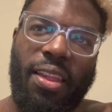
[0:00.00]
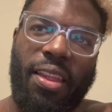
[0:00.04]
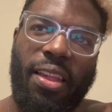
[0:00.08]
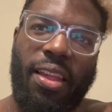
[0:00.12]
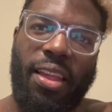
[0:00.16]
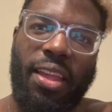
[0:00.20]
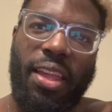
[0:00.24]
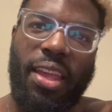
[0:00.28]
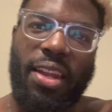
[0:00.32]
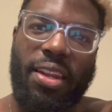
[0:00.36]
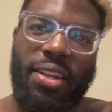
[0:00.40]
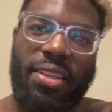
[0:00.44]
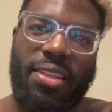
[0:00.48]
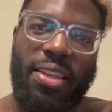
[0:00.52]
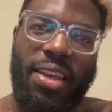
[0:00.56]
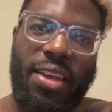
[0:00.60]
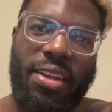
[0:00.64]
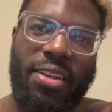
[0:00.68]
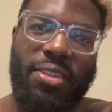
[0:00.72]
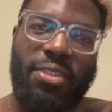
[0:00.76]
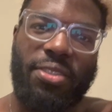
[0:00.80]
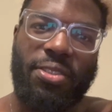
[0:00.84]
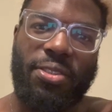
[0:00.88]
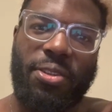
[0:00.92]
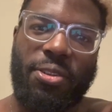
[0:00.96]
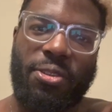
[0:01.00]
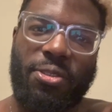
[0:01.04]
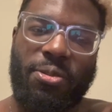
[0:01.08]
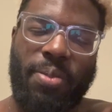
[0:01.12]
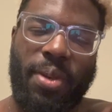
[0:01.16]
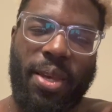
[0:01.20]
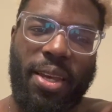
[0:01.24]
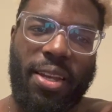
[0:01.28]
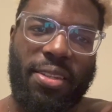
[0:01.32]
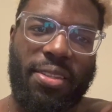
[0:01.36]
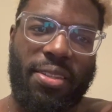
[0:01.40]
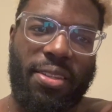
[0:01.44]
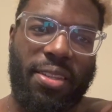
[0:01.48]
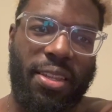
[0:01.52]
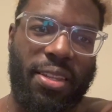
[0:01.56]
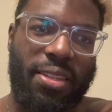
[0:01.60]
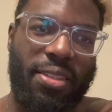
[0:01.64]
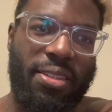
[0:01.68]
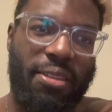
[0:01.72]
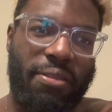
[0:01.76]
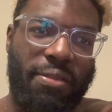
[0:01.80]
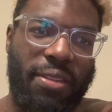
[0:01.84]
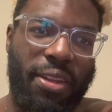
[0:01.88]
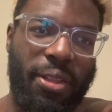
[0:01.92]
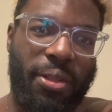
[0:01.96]
again, it kind of just goes back to like
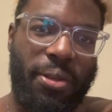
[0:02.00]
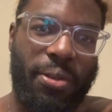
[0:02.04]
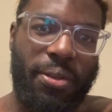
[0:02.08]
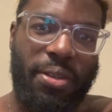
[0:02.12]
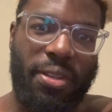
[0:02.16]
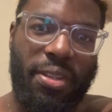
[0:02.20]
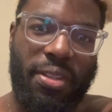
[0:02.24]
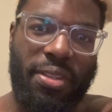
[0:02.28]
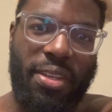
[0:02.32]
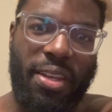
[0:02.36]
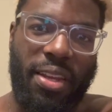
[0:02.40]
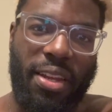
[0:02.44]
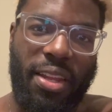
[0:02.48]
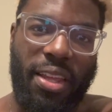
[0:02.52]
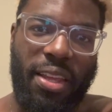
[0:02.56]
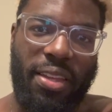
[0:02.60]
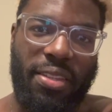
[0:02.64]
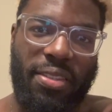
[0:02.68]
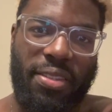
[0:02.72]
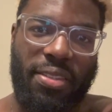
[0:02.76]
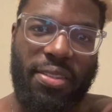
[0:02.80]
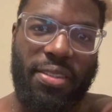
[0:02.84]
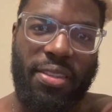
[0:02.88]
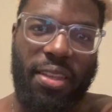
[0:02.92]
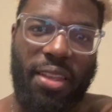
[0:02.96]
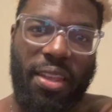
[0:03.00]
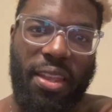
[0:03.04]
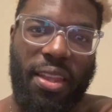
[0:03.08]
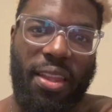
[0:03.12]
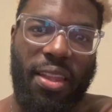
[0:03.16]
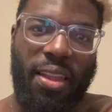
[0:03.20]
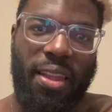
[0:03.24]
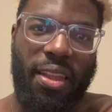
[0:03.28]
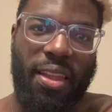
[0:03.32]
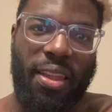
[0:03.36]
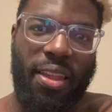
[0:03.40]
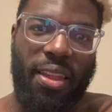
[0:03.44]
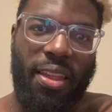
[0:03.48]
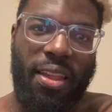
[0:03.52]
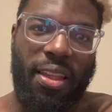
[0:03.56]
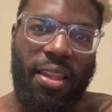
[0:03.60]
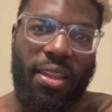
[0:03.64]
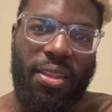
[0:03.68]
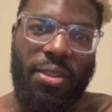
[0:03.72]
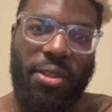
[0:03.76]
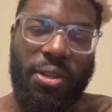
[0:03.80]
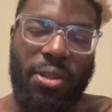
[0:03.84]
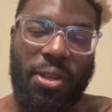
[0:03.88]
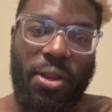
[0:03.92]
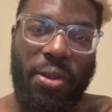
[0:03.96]
stuff I learned in 10X. It's like,
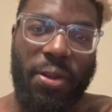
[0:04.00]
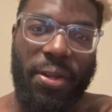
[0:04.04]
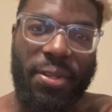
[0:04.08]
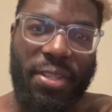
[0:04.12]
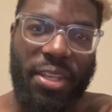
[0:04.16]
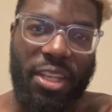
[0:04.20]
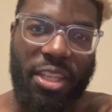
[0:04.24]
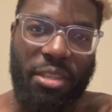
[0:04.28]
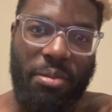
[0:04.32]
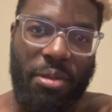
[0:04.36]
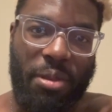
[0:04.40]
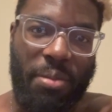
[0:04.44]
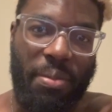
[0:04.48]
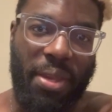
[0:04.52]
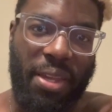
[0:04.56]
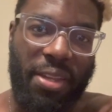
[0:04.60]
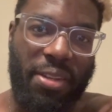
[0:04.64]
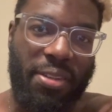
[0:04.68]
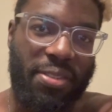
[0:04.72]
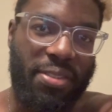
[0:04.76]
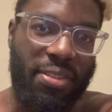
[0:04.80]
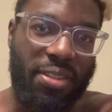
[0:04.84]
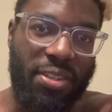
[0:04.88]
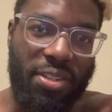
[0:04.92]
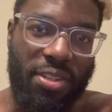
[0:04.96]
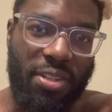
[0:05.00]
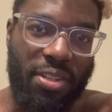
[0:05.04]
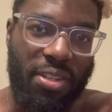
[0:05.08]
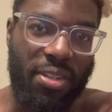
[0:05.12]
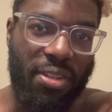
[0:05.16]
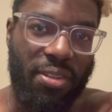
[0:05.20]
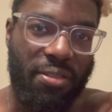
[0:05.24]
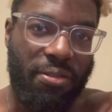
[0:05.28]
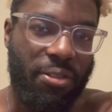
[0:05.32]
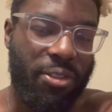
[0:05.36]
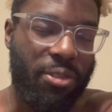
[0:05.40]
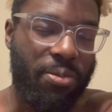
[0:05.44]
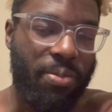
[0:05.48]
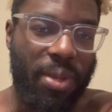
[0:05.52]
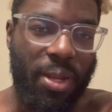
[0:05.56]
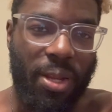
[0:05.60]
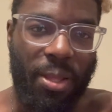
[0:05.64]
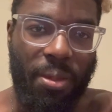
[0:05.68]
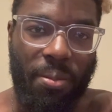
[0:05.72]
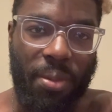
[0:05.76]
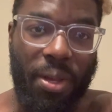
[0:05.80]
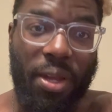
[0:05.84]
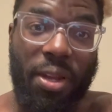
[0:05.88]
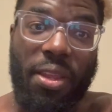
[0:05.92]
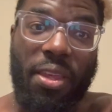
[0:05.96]
the longer it takes me to make a decision for spending
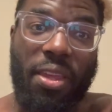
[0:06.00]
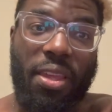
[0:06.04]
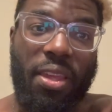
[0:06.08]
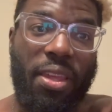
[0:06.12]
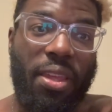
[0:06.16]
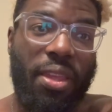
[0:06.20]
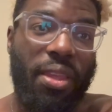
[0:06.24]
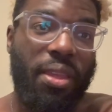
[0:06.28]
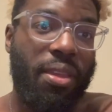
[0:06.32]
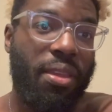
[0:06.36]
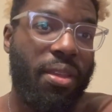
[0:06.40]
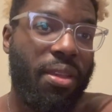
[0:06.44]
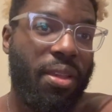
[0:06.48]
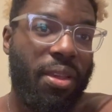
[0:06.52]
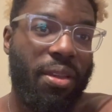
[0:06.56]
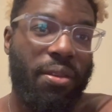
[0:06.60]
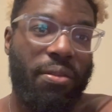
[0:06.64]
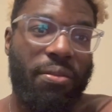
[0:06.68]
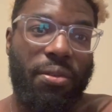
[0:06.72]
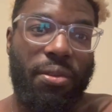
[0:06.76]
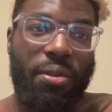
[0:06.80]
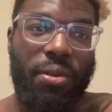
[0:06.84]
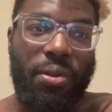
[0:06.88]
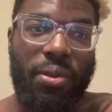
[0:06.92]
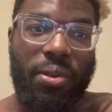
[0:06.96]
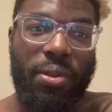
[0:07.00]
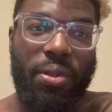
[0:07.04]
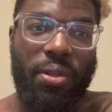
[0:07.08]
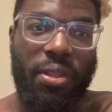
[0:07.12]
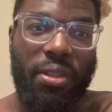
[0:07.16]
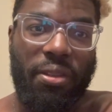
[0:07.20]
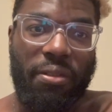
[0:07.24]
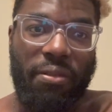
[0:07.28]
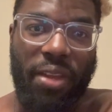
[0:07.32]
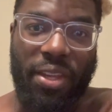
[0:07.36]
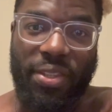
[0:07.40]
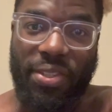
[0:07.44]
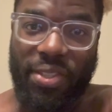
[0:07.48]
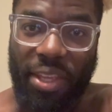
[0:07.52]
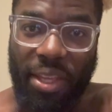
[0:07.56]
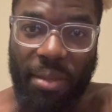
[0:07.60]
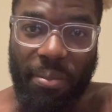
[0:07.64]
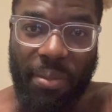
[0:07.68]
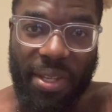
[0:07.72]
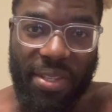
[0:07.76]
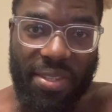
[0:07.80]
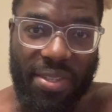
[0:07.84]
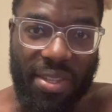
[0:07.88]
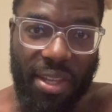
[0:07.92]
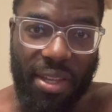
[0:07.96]
money, for investing in
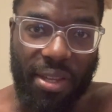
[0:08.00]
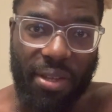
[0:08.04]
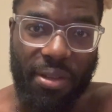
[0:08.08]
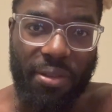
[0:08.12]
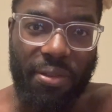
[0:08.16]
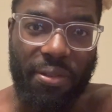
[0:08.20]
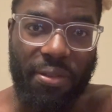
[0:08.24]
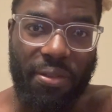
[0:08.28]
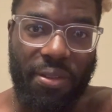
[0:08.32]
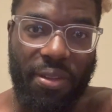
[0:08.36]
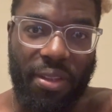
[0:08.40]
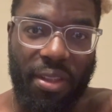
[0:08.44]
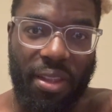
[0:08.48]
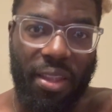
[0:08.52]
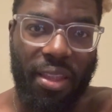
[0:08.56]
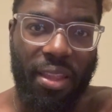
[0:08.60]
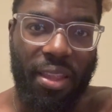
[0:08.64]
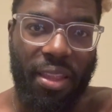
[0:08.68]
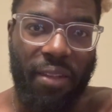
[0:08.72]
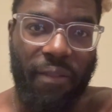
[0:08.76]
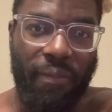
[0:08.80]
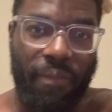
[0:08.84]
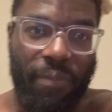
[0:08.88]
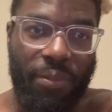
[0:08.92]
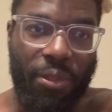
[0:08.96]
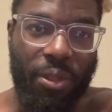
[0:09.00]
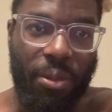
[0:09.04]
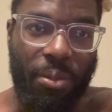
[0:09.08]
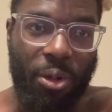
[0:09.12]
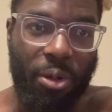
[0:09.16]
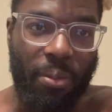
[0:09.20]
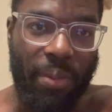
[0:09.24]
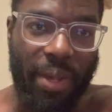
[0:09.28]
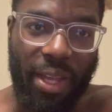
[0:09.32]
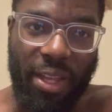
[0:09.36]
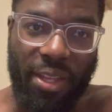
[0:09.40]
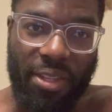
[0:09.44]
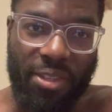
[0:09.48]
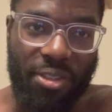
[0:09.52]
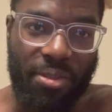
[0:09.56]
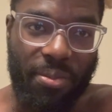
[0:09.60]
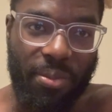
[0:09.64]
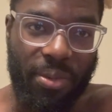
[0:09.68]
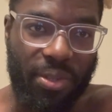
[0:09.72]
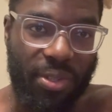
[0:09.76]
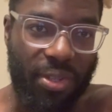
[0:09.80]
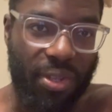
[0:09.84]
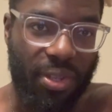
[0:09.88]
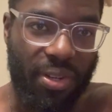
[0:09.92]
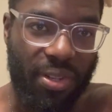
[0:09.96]
myself, the more my
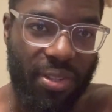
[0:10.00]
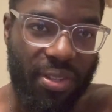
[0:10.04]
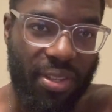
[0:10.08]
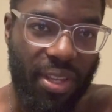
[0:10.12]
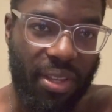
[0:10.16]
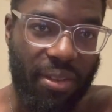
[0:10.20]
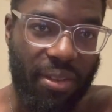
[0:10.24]
customers are gonna take